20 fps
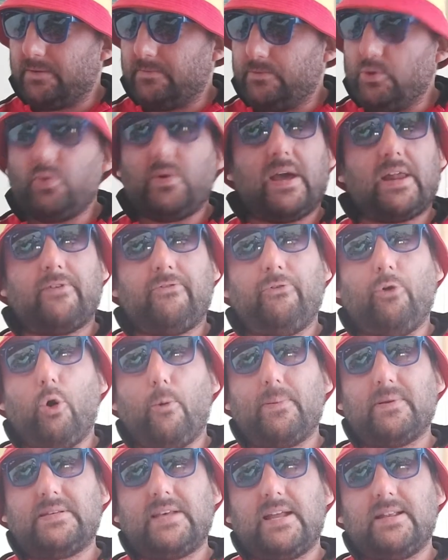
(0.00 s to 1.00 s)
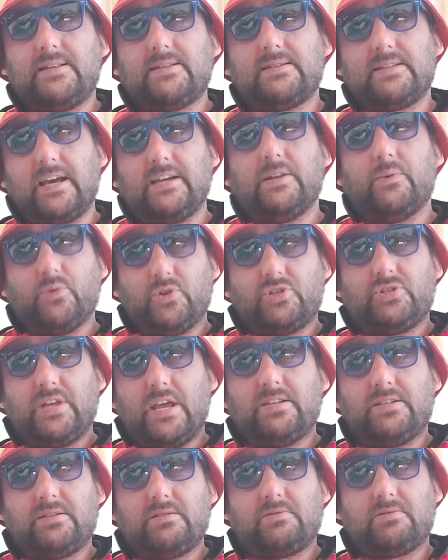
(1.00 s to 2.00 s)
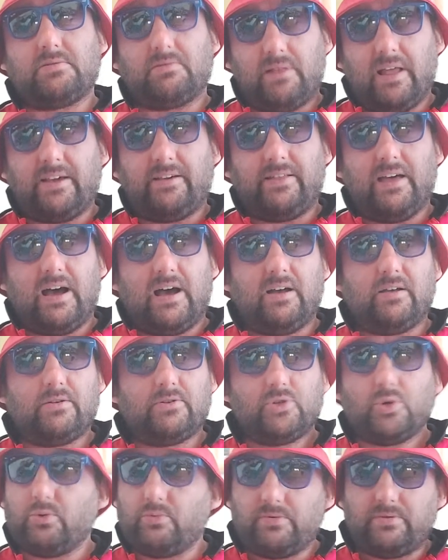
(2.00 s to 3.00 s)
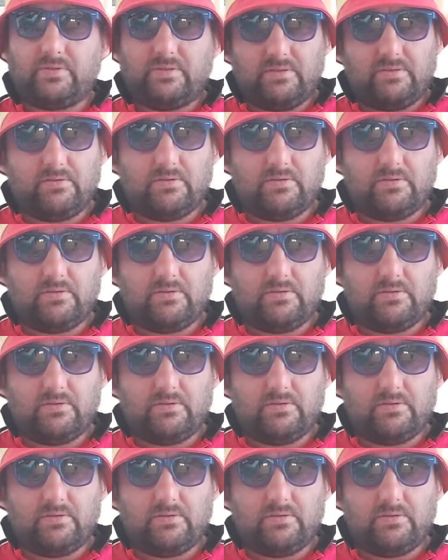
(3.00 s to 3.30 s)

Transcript: you can get a 4% cider which tastes like that. So